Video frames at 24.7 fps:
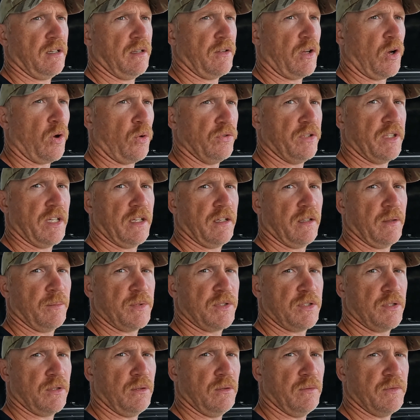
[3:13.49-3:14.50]
alternator
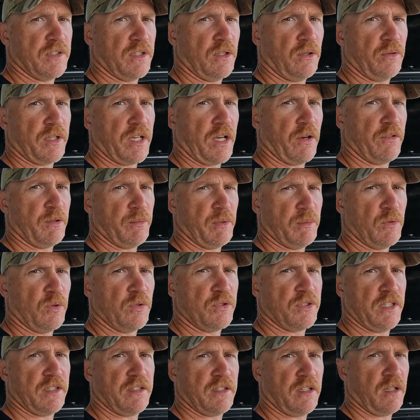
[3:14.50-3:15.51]
themselves, and I'll go into a bit more
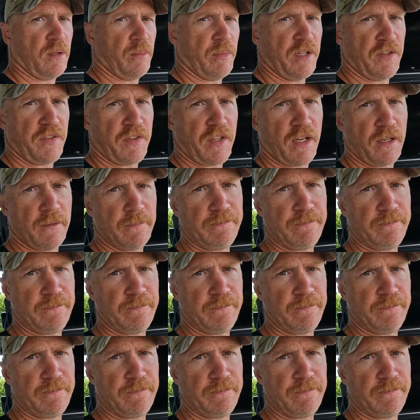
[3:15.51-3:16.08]
detail about that.